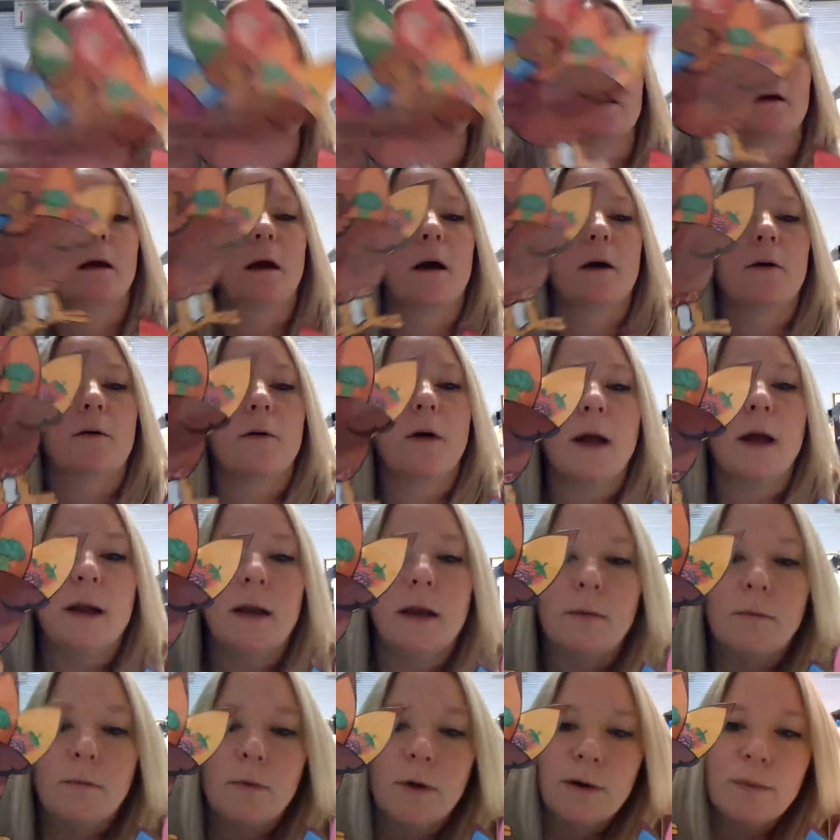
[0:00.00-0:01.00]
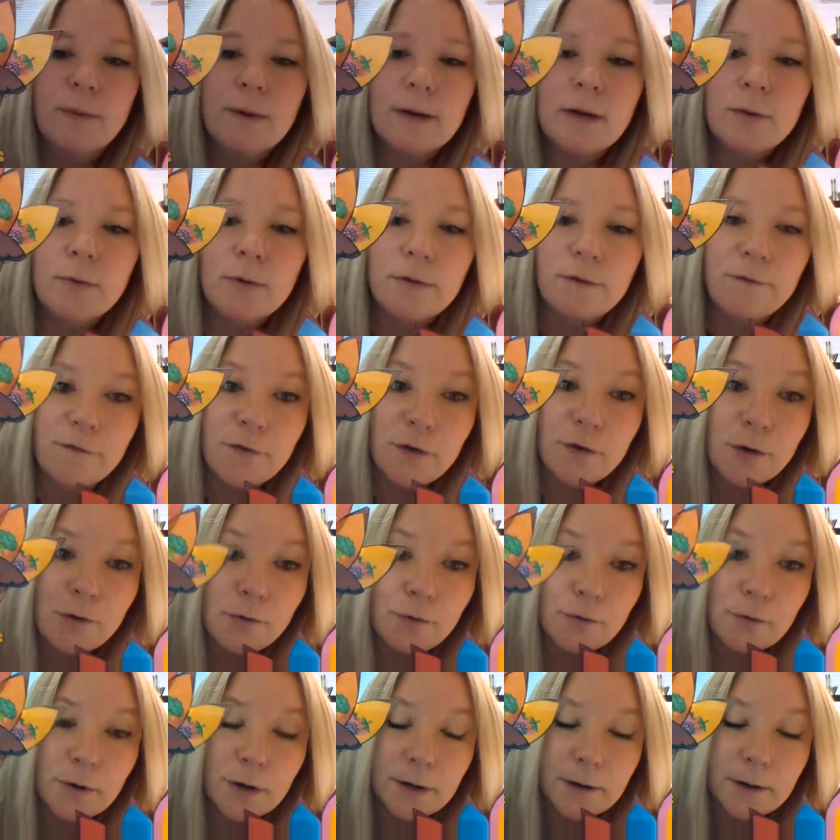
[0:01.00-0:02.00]
All right, and what do we do with
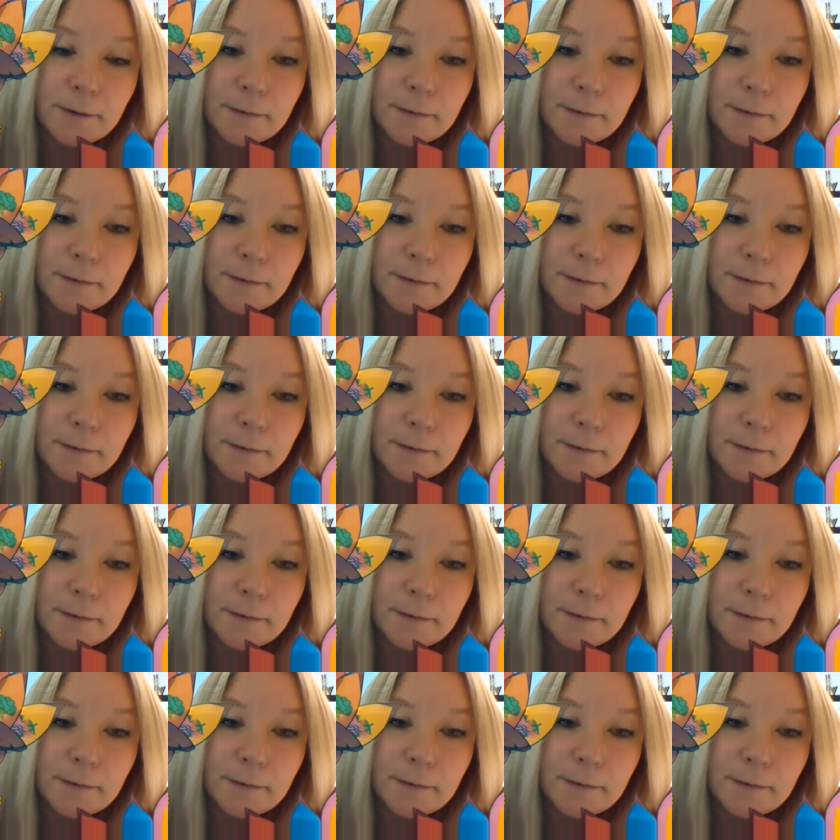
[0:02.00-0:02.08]
food?